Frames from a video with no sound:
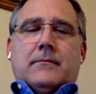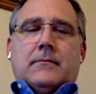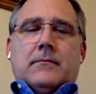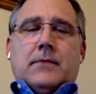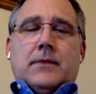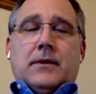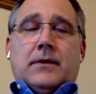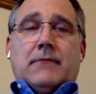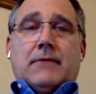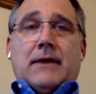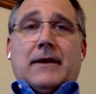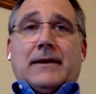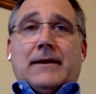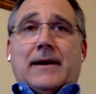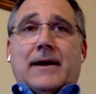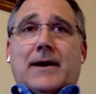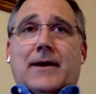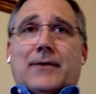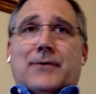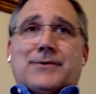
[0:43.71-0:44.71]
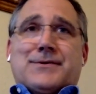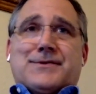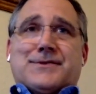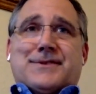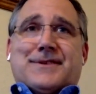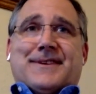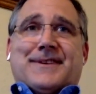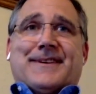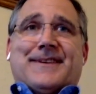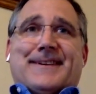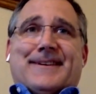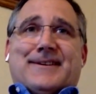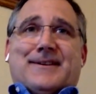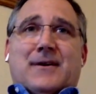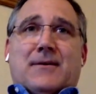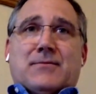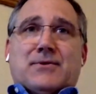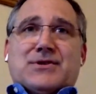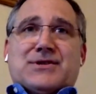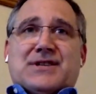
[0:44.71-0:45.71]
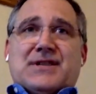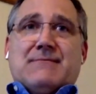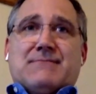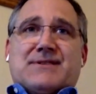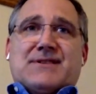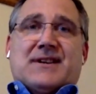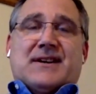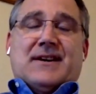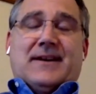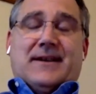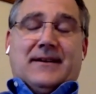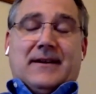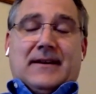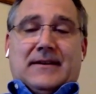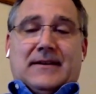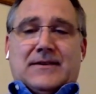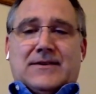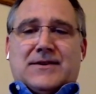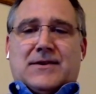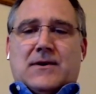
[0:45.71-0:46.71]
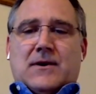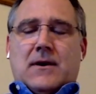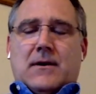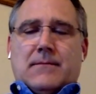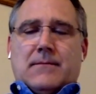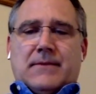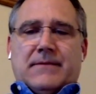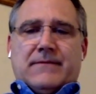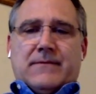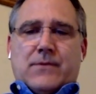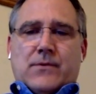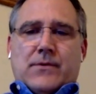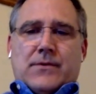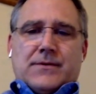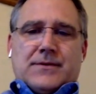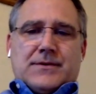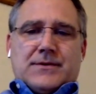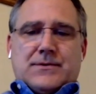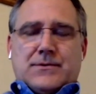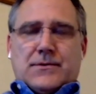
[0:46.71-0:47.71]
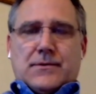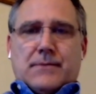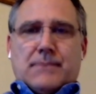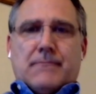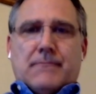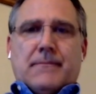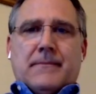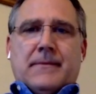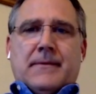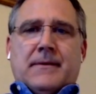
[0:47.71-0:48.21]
really right now, it's almost seems kind of like the calm before the storm.